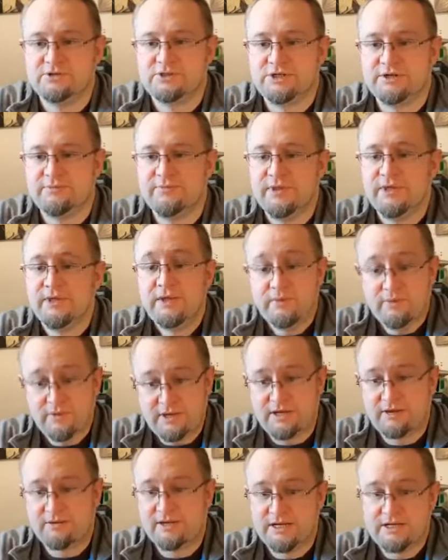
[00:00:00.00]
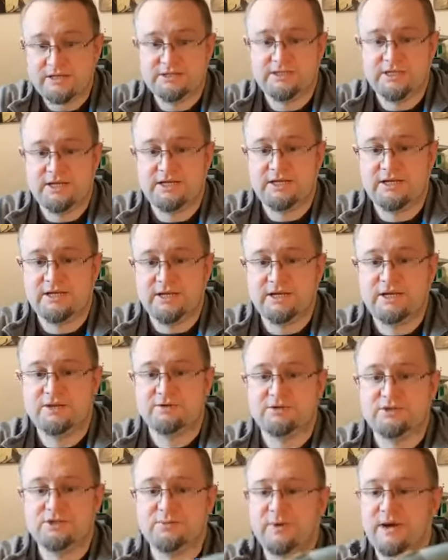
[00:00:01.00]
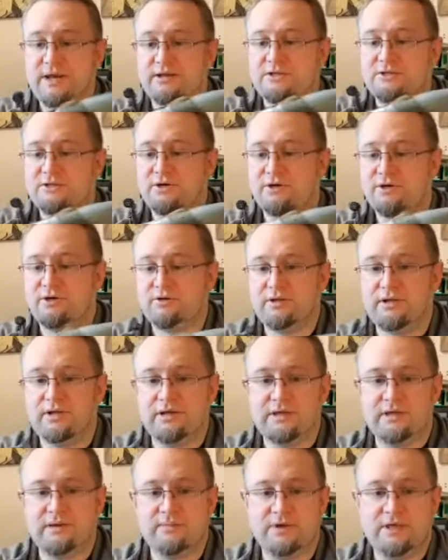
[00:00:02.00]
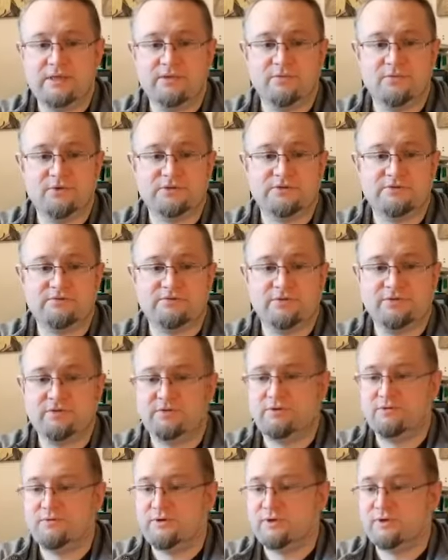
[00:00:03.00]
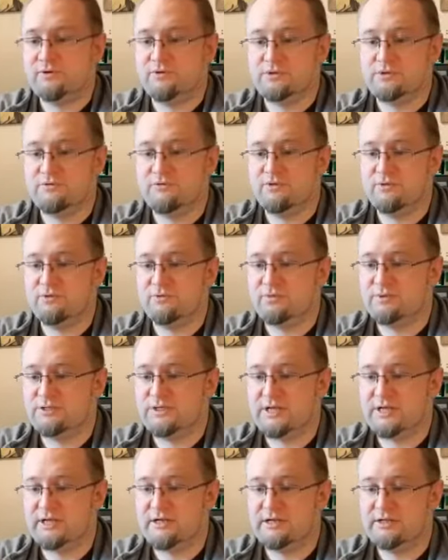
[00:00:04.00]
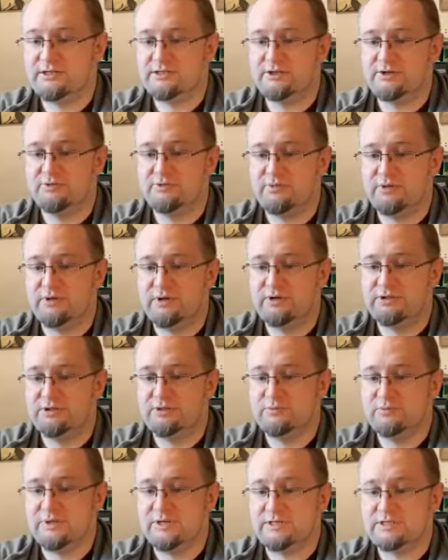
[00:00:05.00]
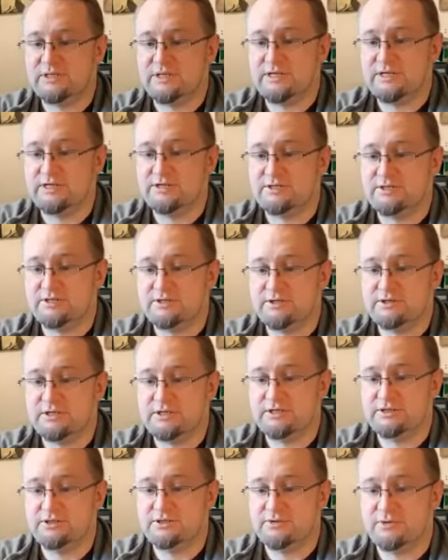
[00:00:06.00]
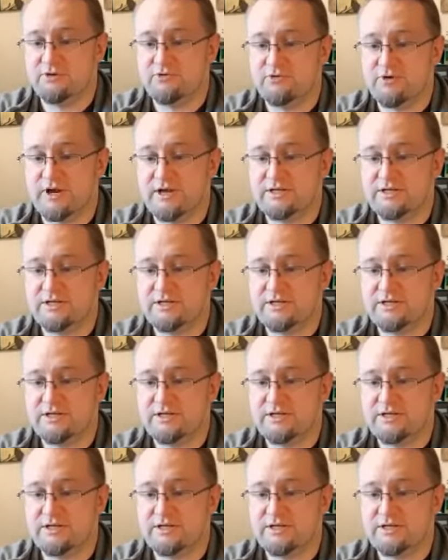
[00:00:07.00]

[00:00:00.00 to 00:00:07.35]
So yeah, it didn't go too bad at all. There was a few other sanding issue bits I needed to address.